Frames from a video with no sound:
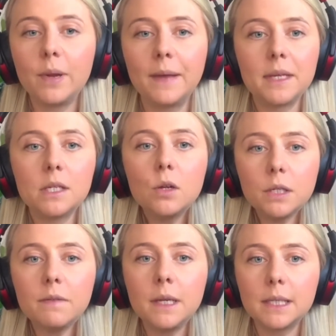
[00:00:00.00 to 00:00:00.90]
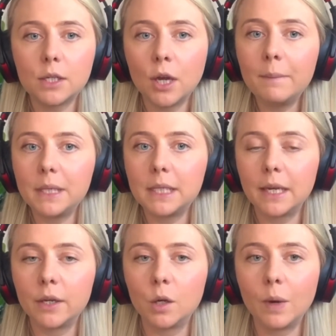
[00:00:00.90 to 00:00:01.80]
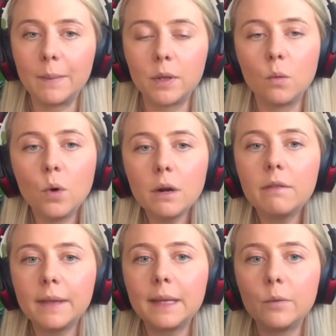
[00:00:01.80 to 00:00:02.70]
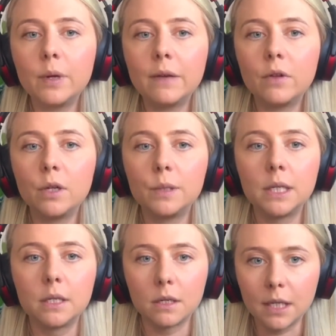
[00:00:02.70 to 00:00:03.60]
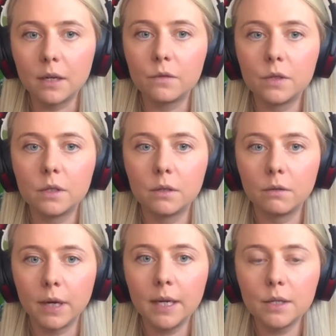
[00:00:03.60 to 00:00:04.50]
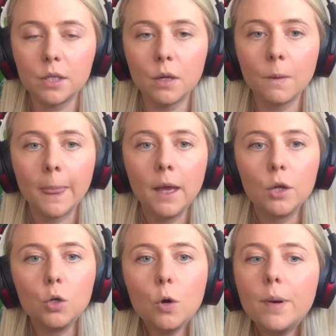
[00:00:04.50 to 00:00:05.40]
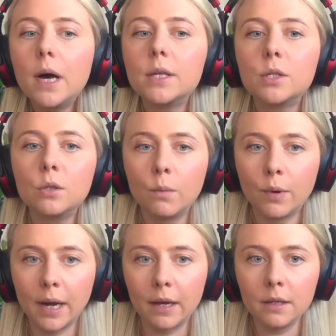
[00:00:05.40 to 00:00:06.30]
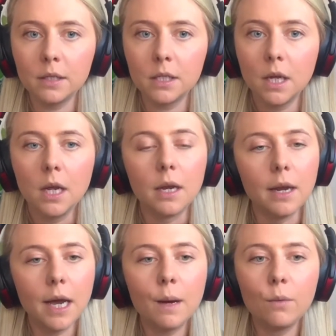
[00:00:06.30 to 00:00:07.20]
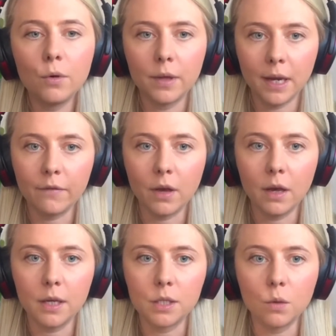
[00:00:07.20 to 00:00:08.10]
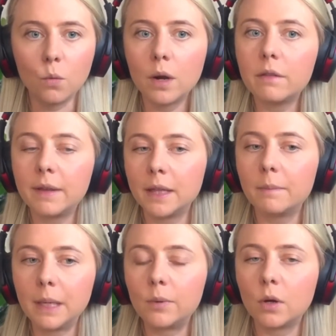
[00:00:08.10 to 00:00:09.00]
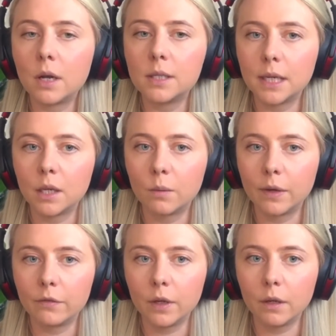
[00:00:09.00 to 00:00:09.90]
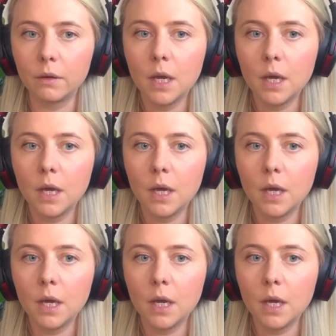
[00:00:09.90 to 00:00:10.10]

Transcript: but like there's lots of things that can be taken away. But the one thing that we'll never lose is ourselves, right? So your personal brand now more than ever is the one thing that people can't take away for you.